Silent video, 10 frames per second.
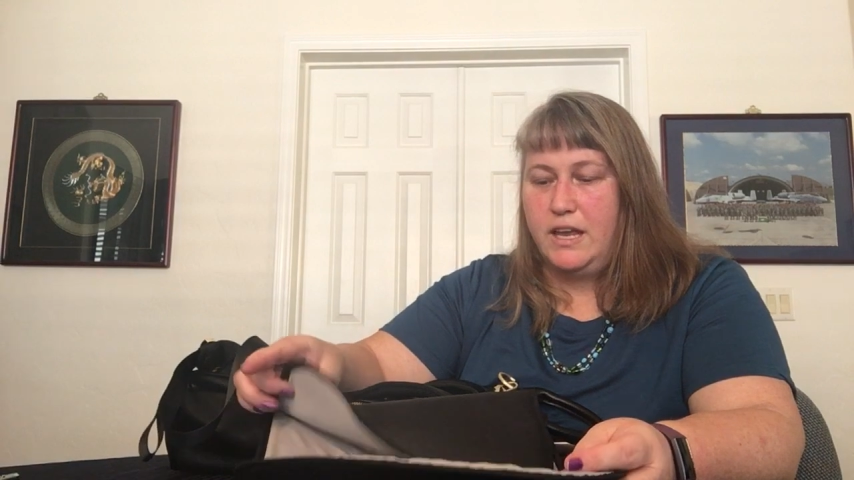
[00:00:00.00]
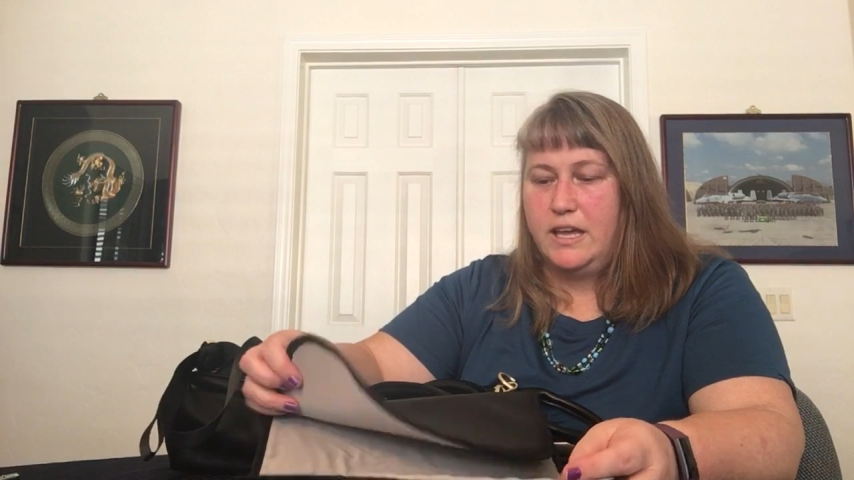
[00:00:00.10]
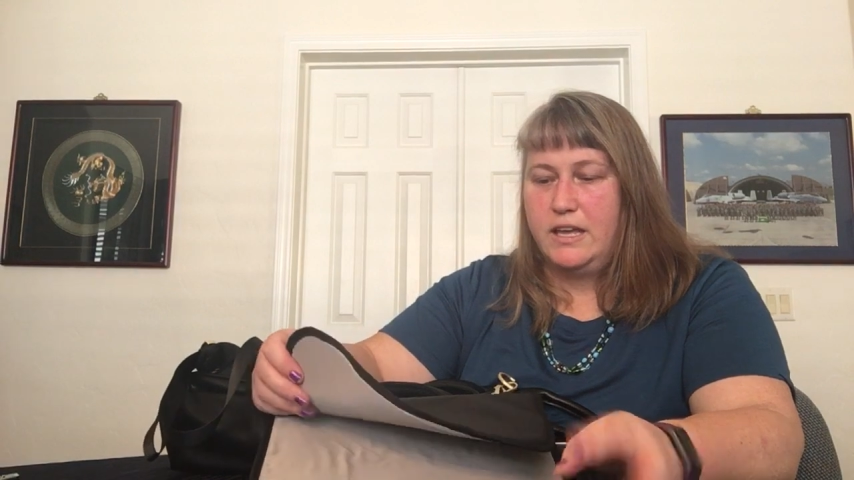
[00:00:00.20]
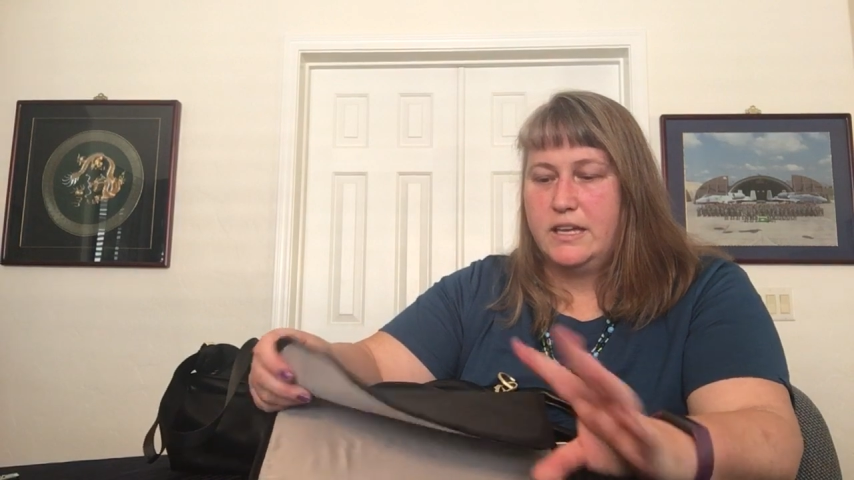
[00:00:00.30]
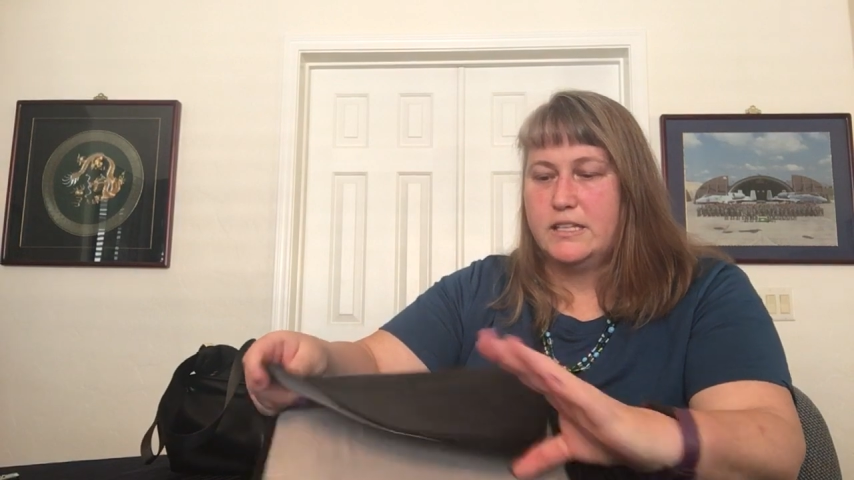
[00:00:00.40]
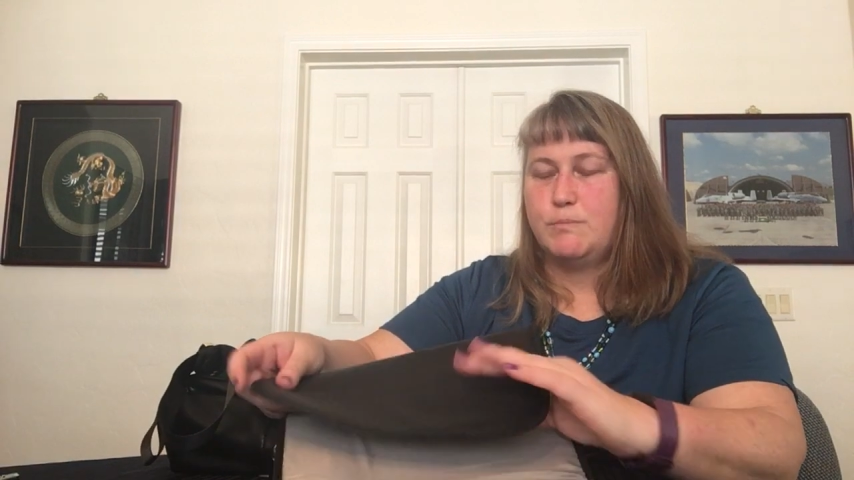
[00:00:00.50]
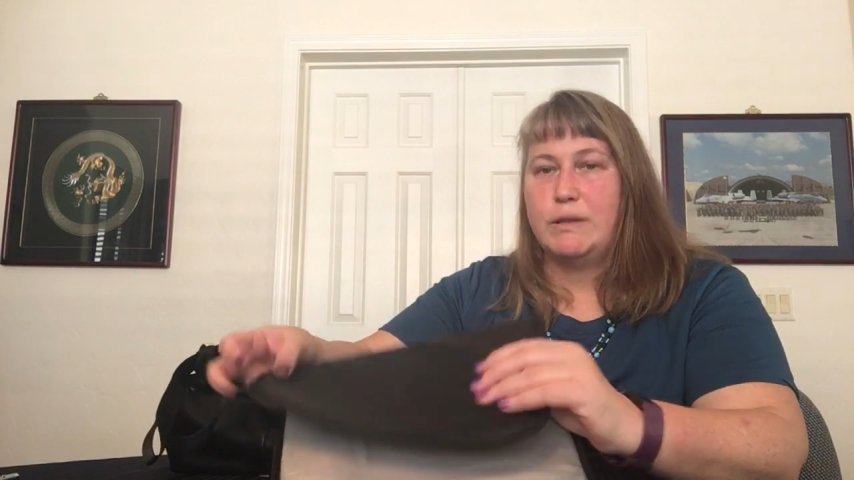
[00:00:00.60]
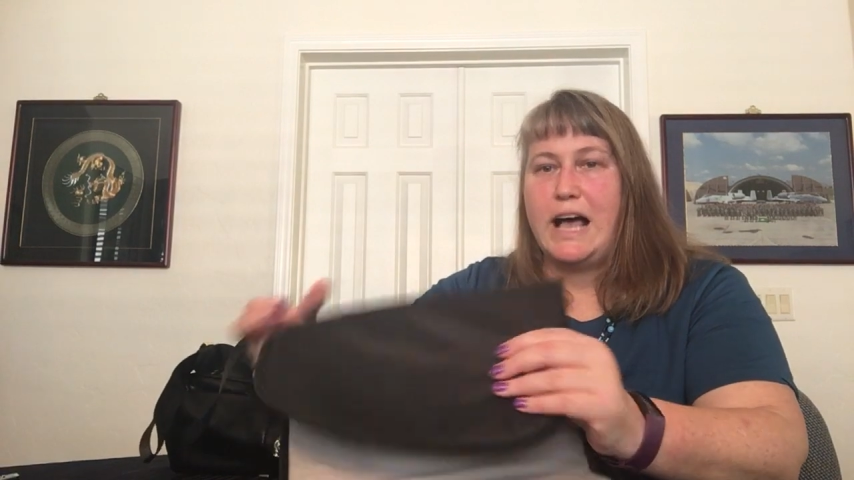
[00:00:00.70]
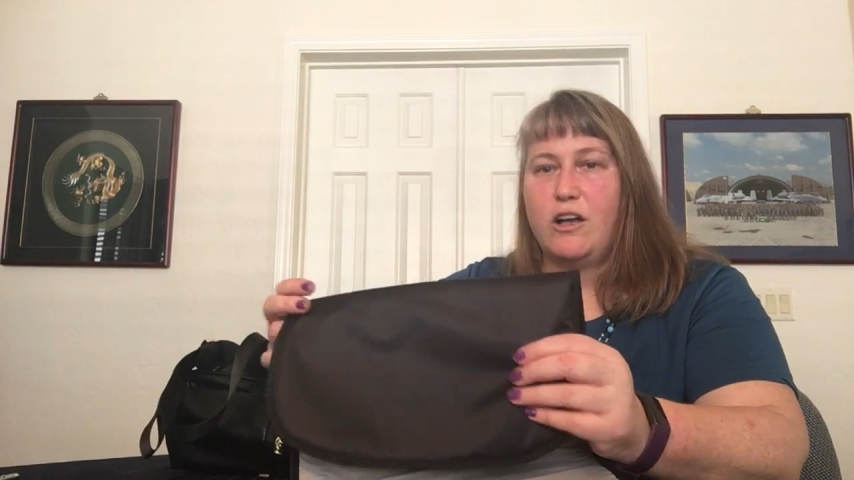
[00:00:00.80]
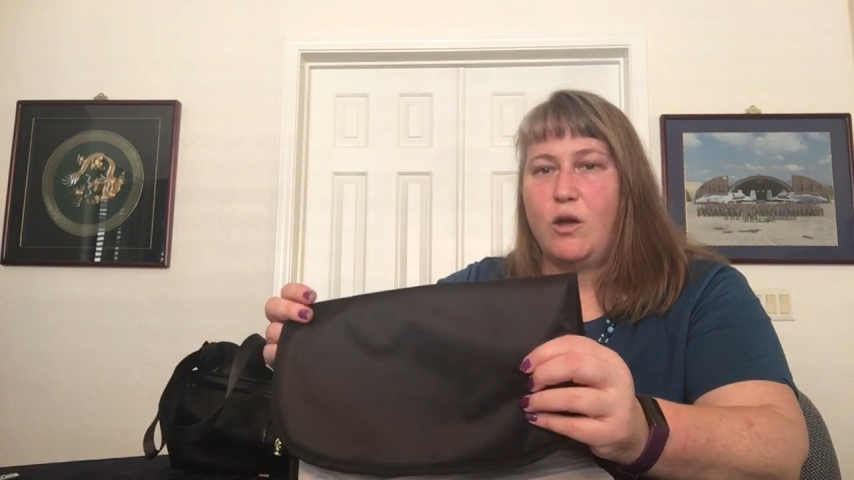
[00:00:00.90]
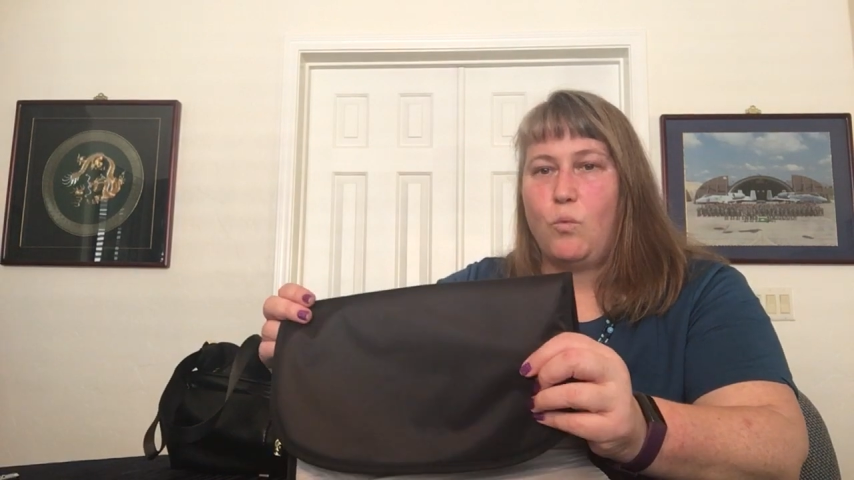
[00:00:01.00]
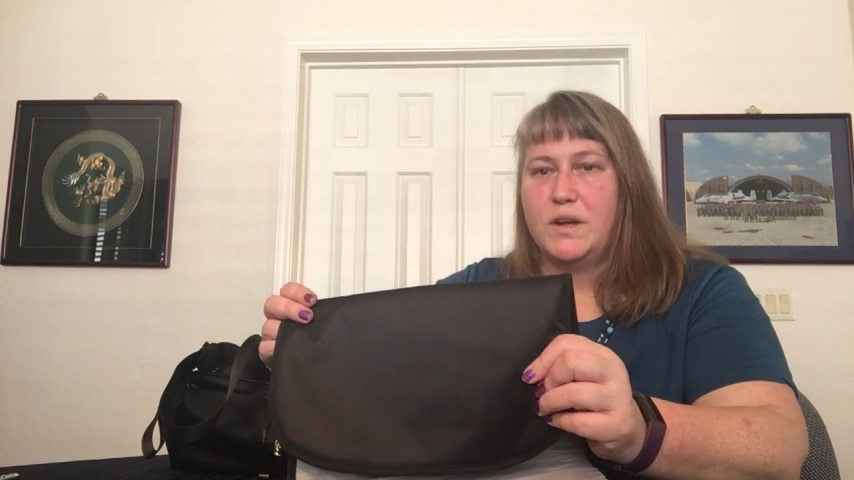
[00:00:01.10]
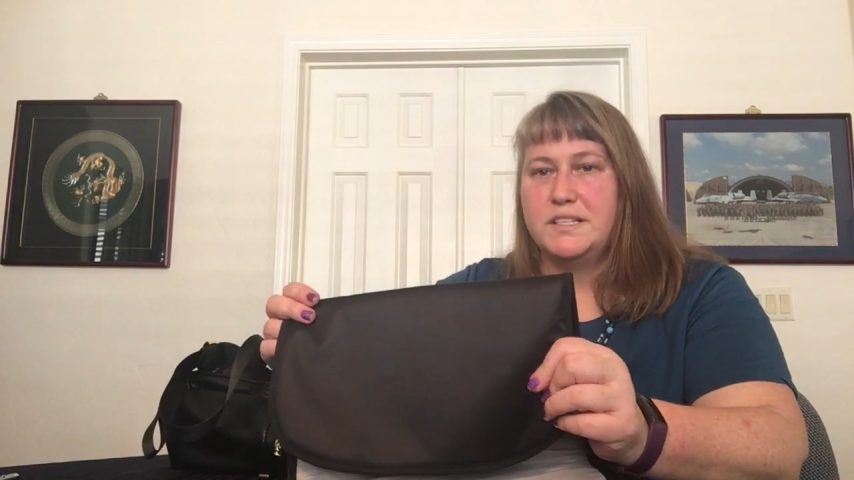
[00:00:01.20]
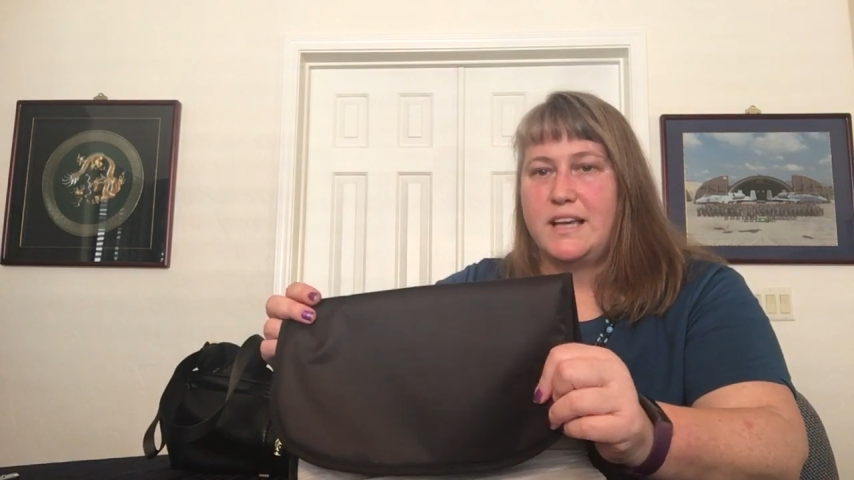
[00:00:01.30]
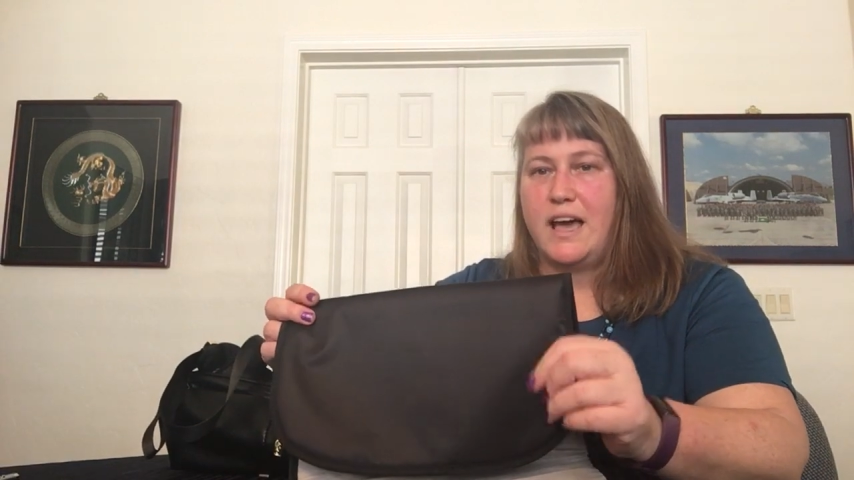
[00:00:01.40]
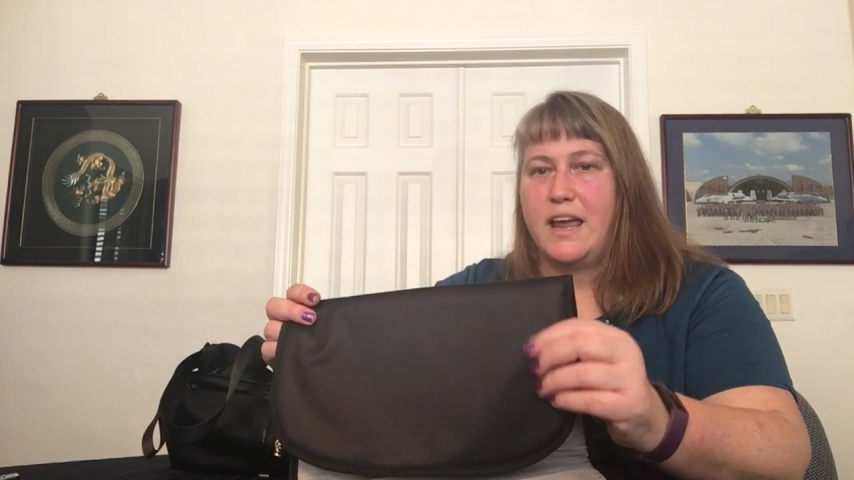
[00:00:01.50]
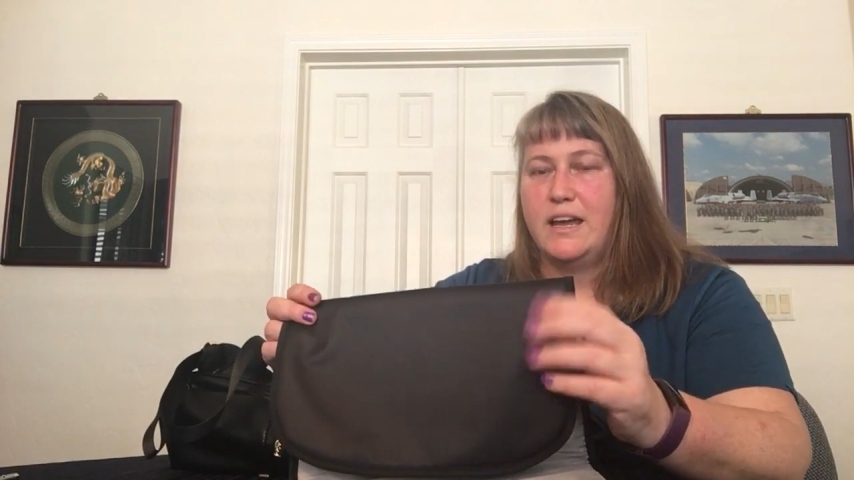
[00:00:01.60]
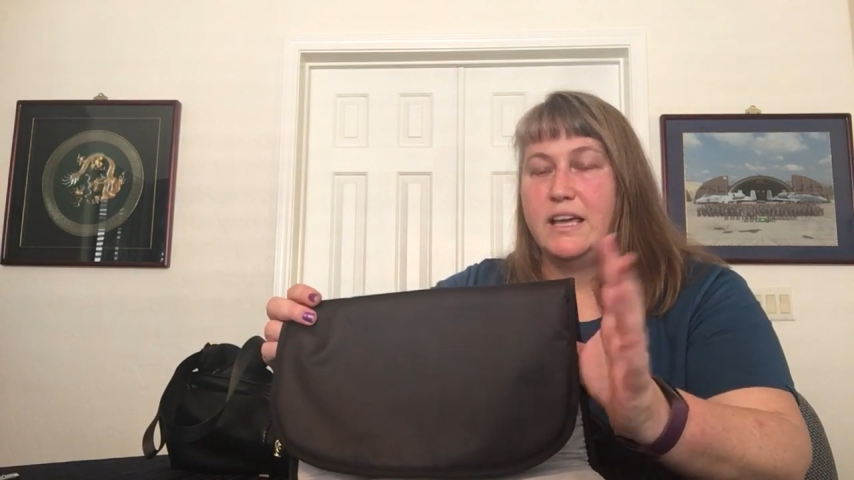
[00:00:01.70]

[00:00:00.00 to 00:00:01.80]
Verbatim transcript: It is black on one side.